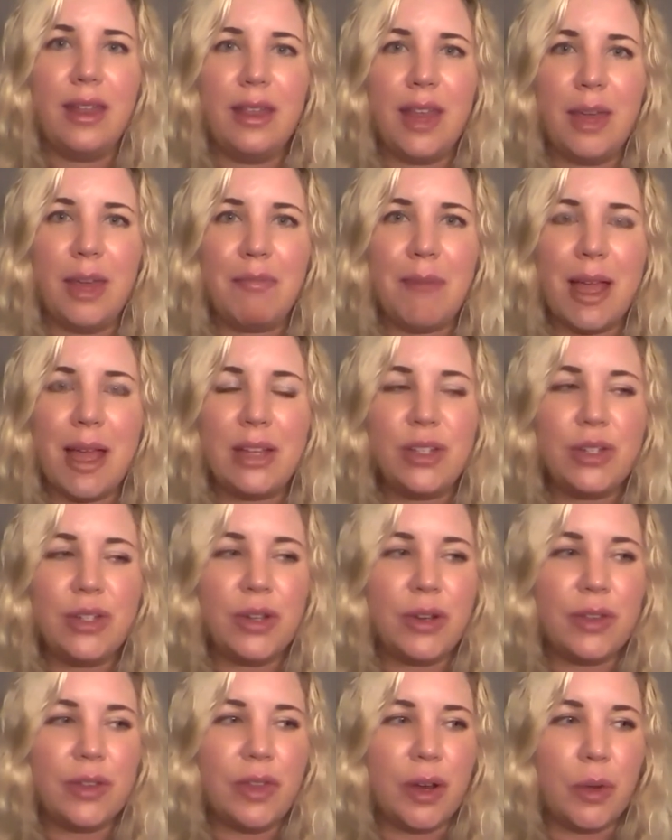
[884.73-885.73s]

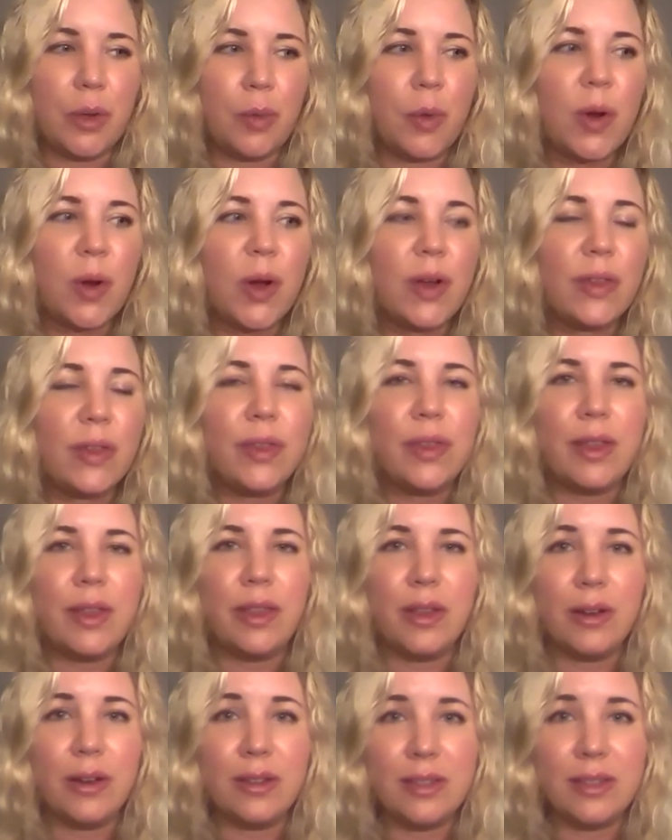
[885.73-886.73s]
measure their worth in
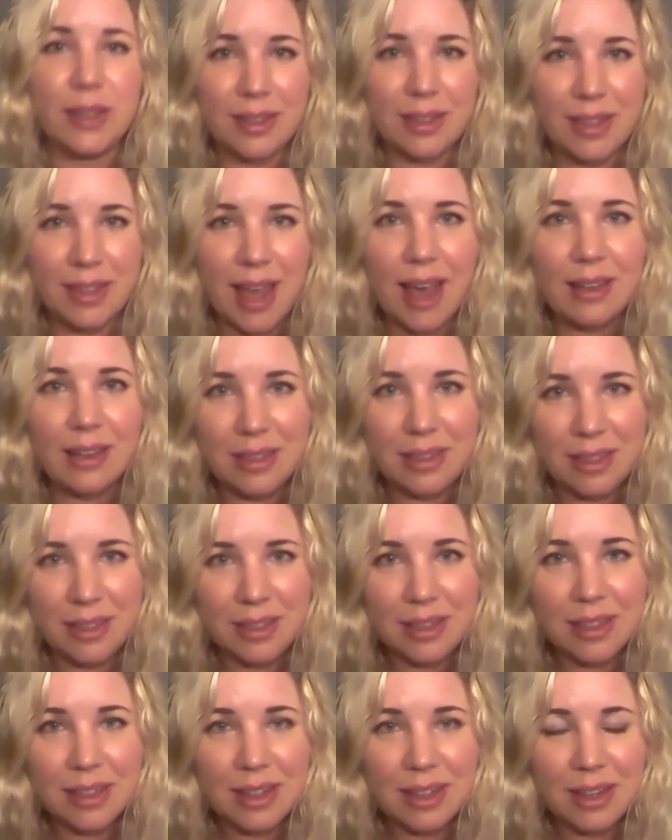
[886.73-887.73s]
their
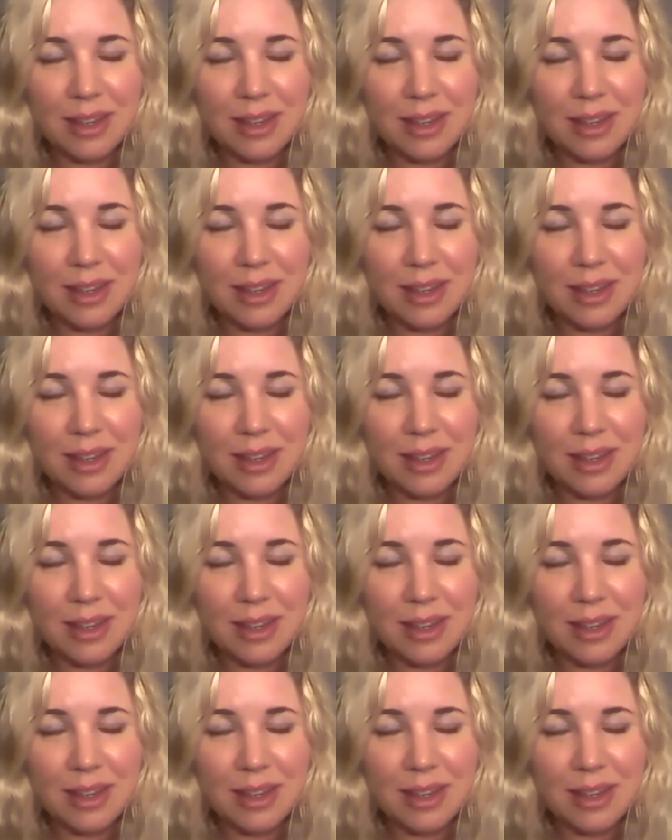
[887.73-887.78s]
success.